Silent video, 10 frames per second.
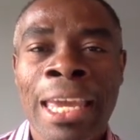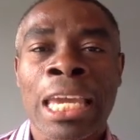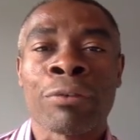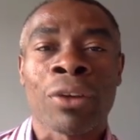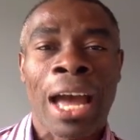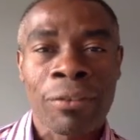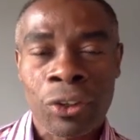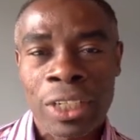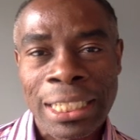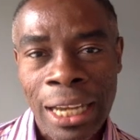If you haven't
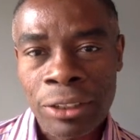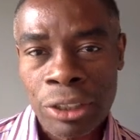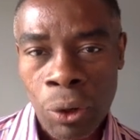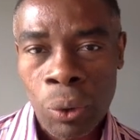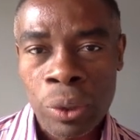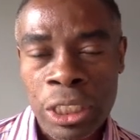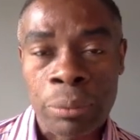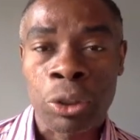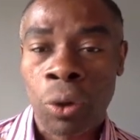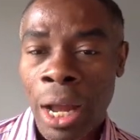already done so,
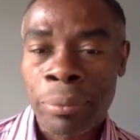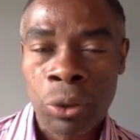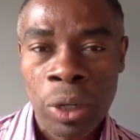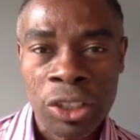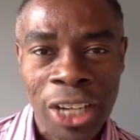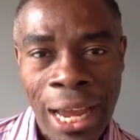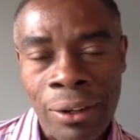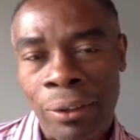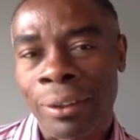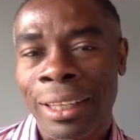subscribe to our
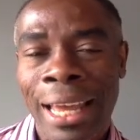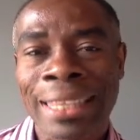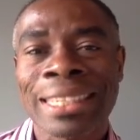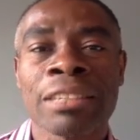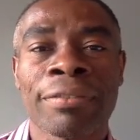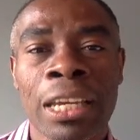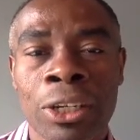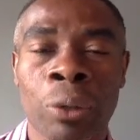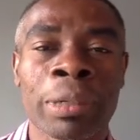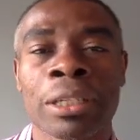channel, like this
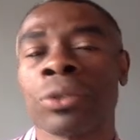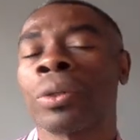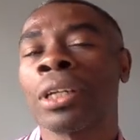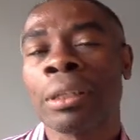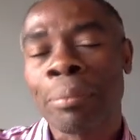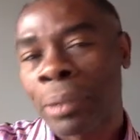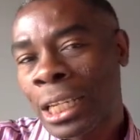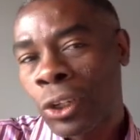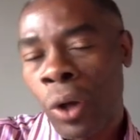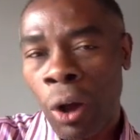video, because we're going to
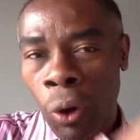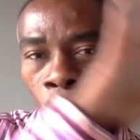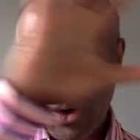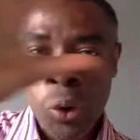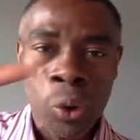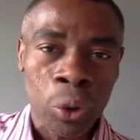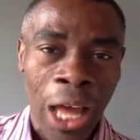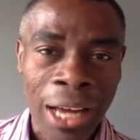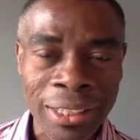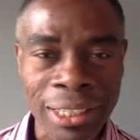bring you a whole
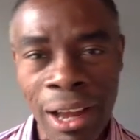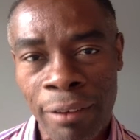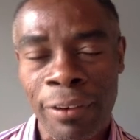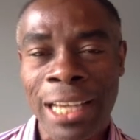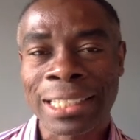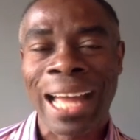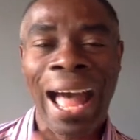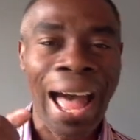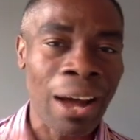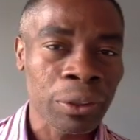lot of stuff as to
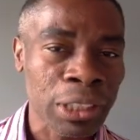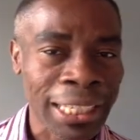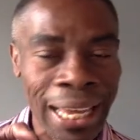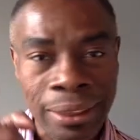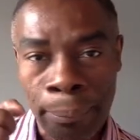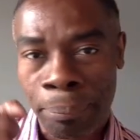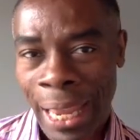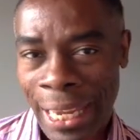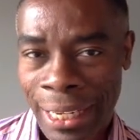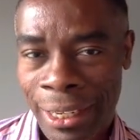how to get the
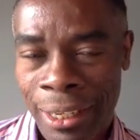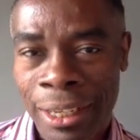bank